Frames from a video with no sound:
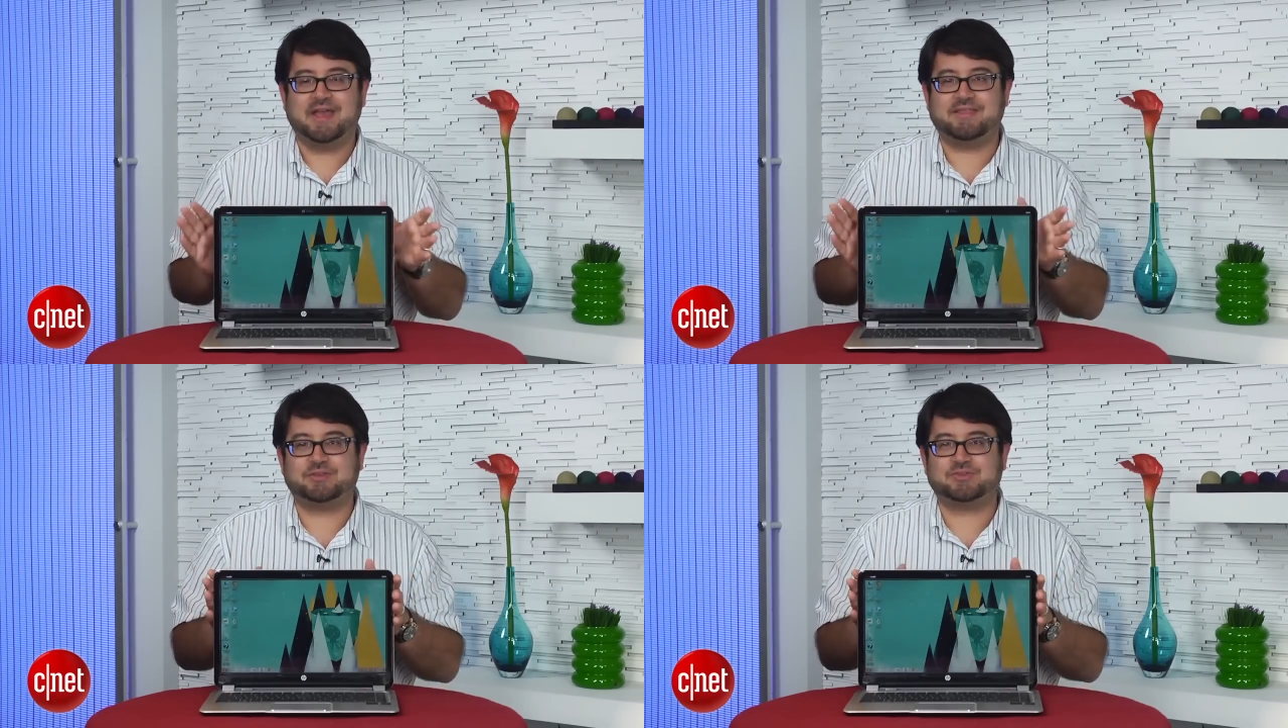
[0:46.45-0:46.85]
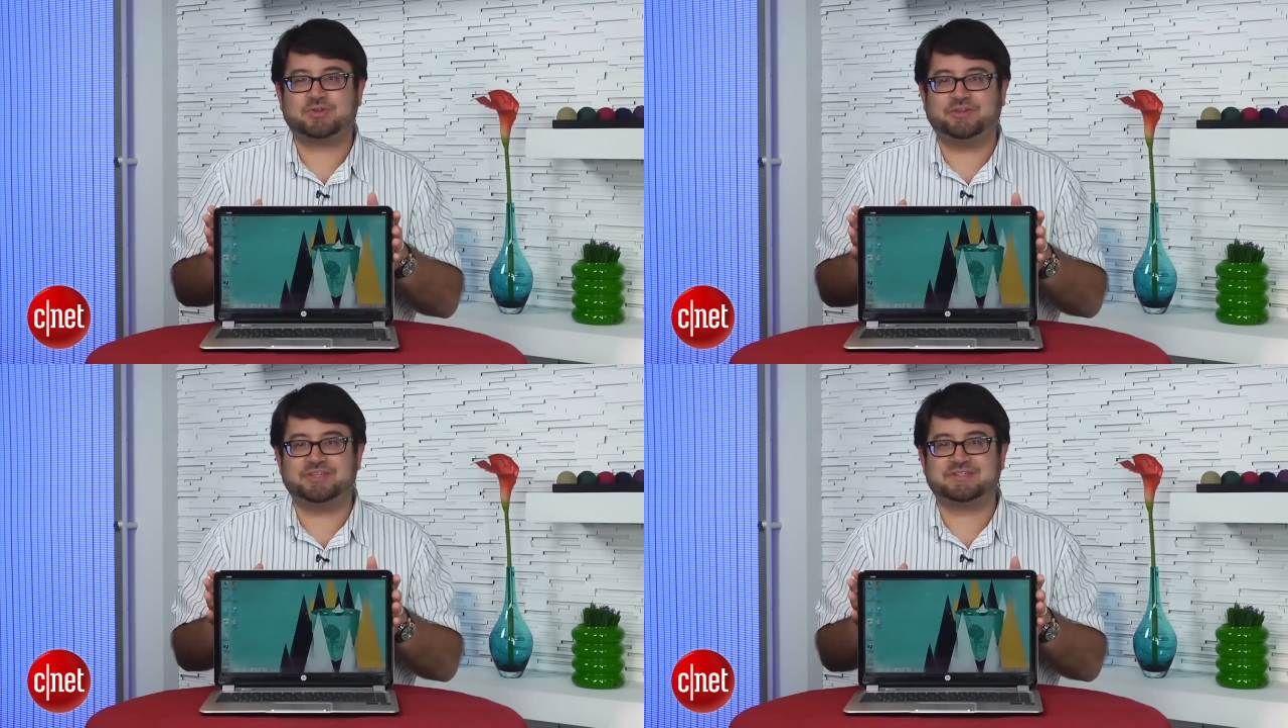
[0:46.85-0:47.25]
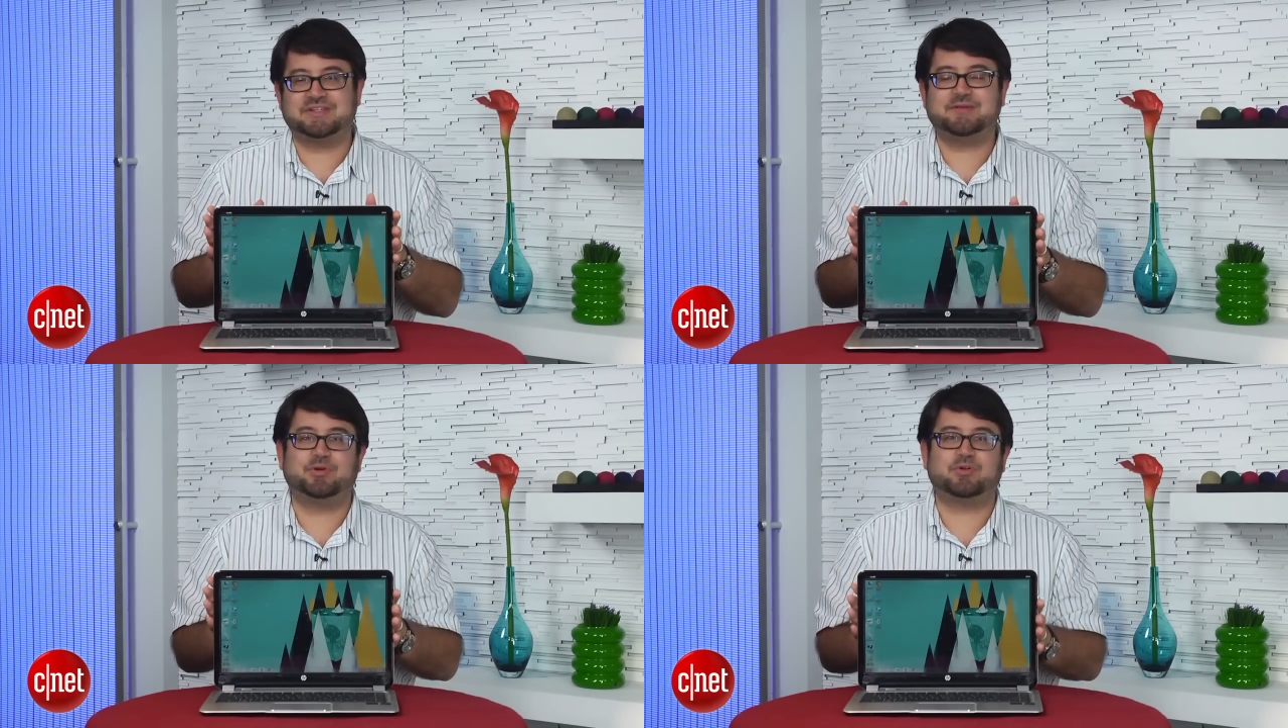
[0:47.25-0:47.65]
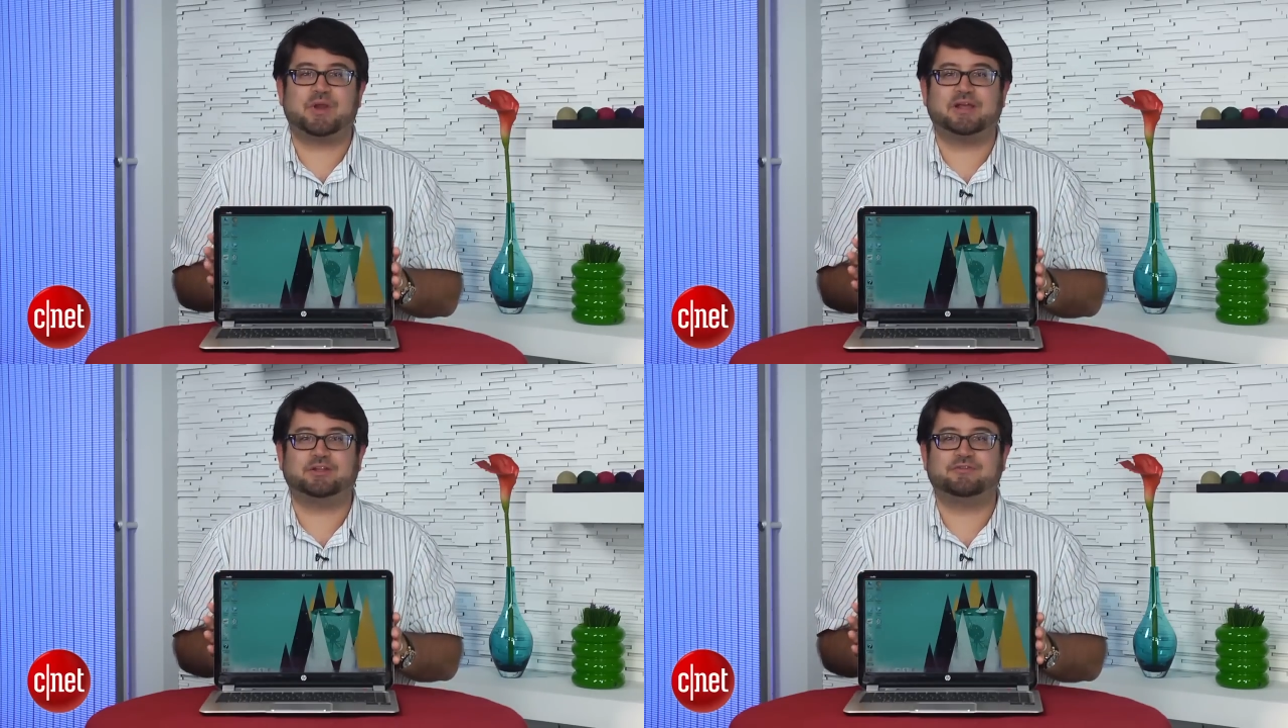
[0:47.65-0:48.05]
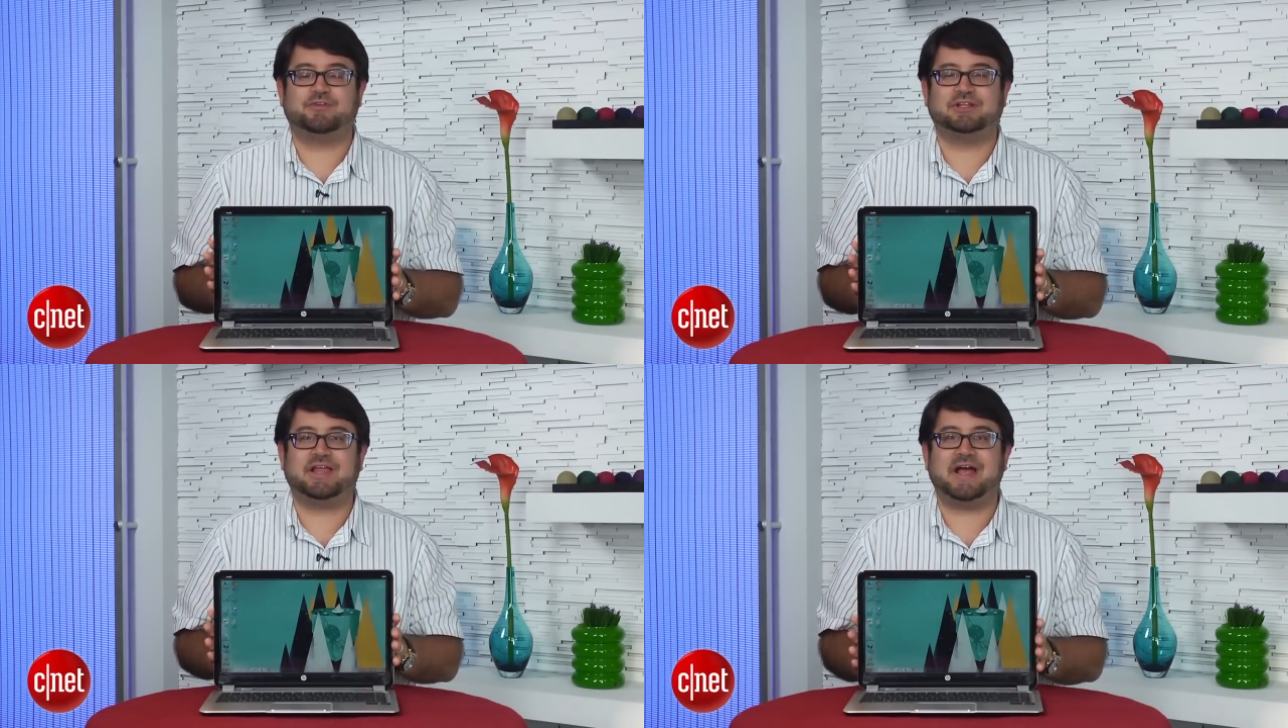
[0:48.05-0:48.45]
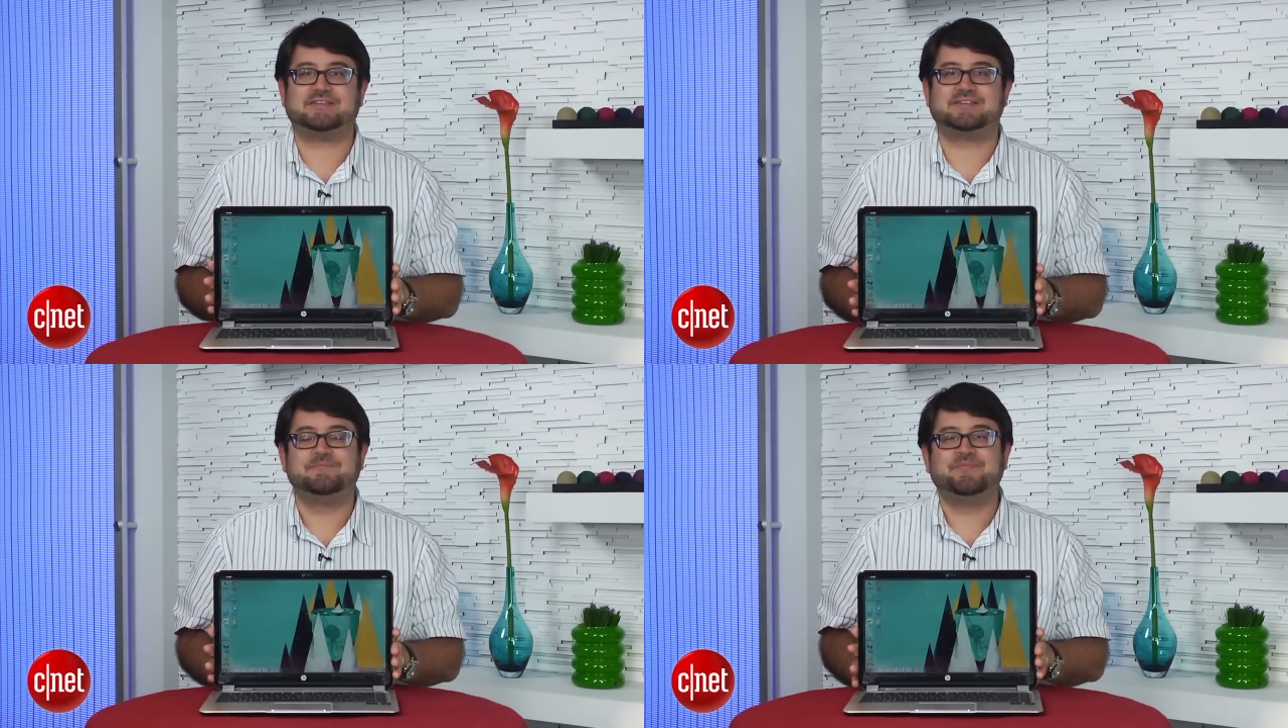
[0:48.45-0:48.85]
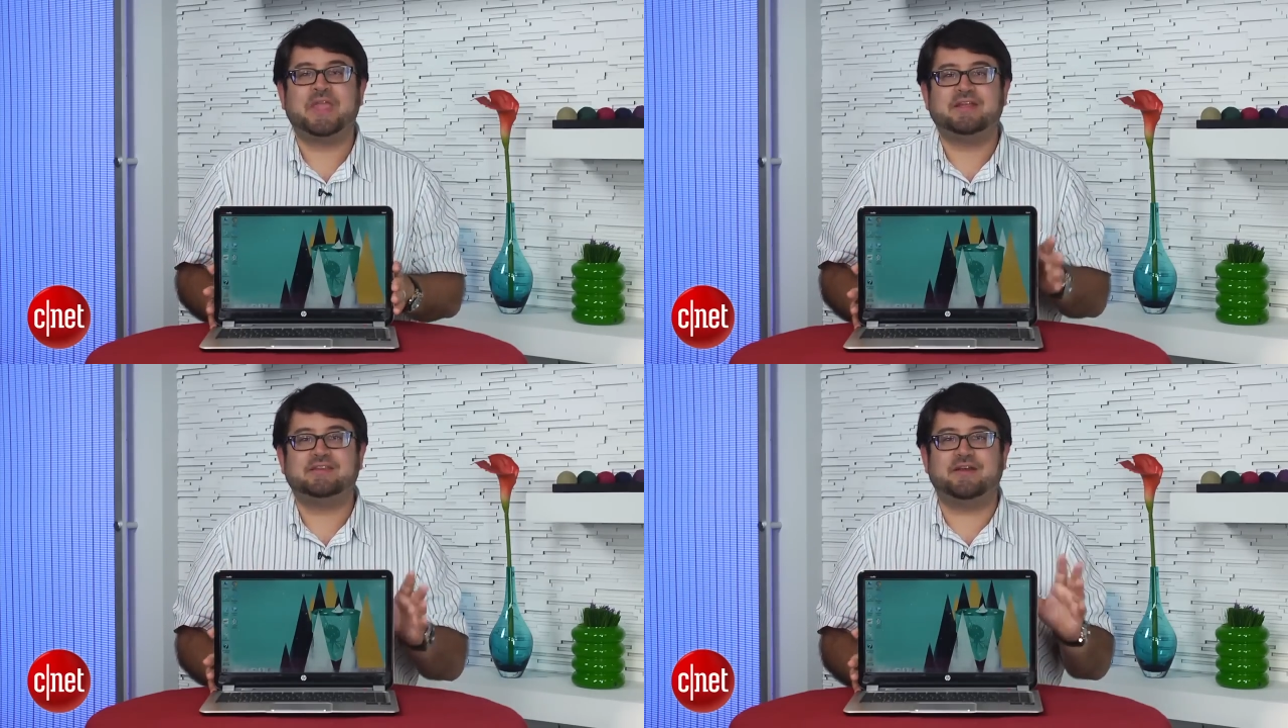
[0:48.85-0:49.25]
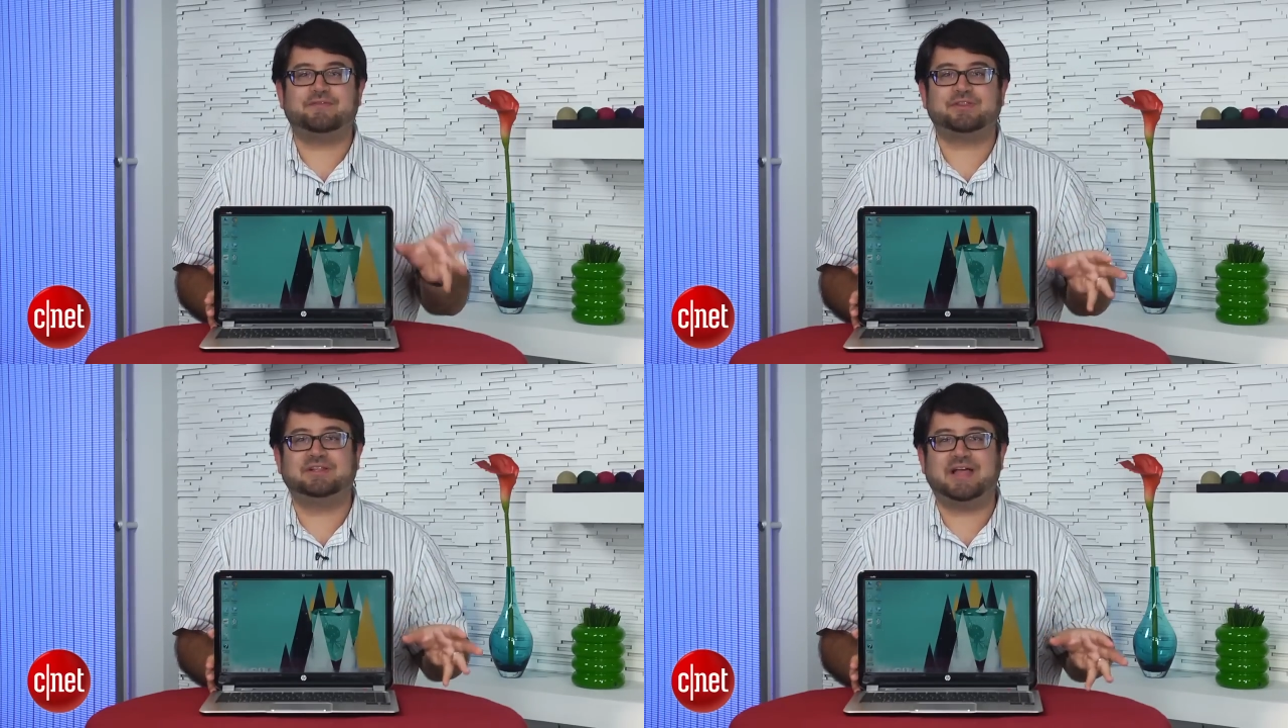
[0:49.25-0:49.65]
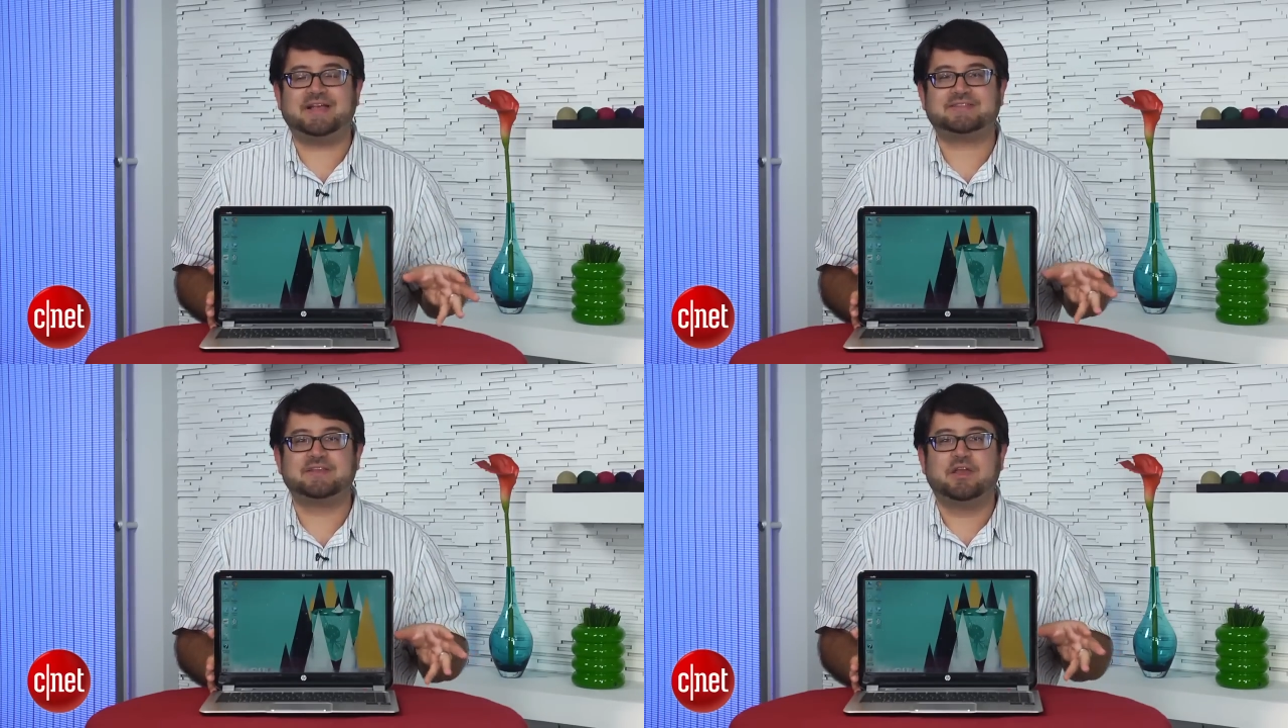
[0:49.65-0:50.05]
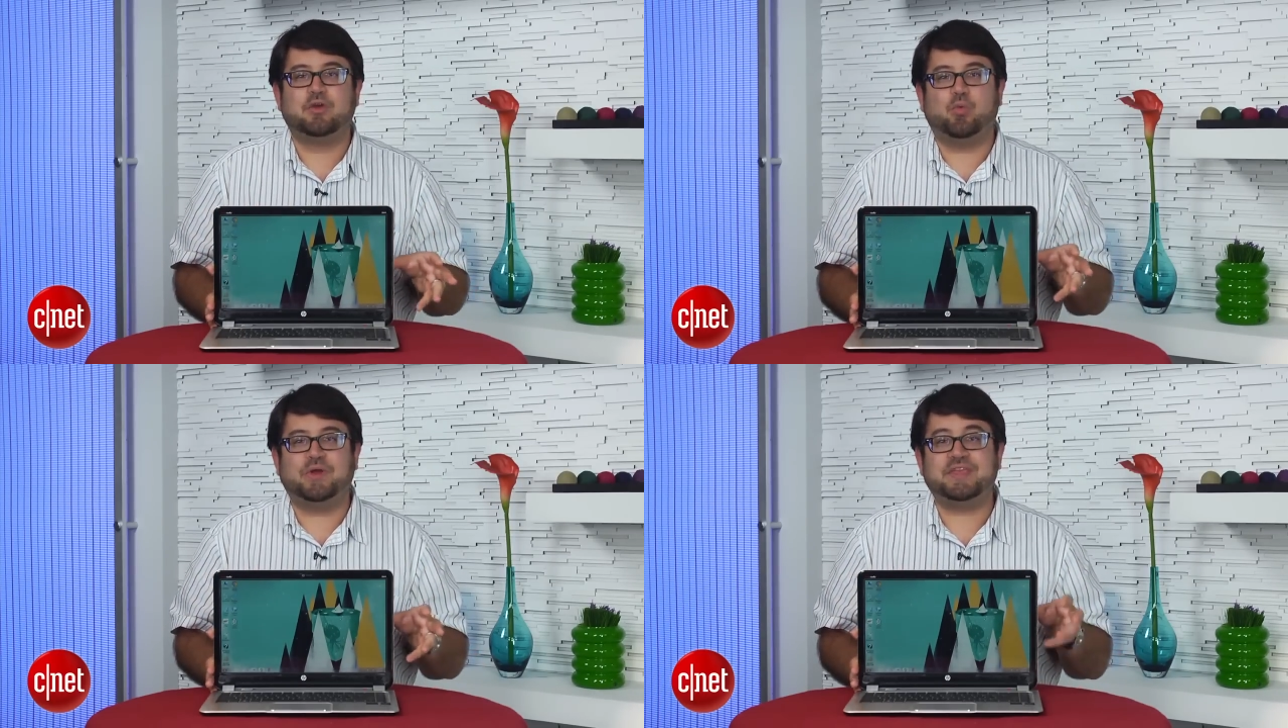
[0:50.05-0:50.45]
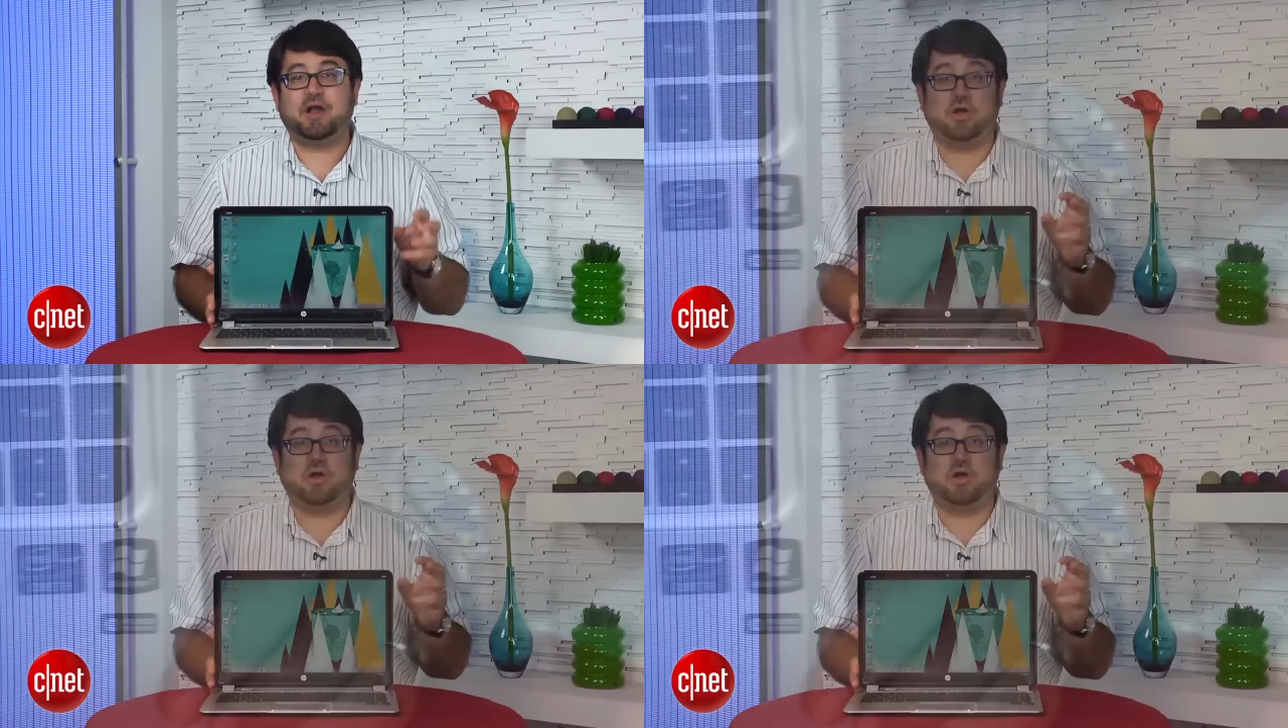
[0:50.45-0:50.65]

I think this was called the SleekBook when I looked for it last. Nevertheless, what the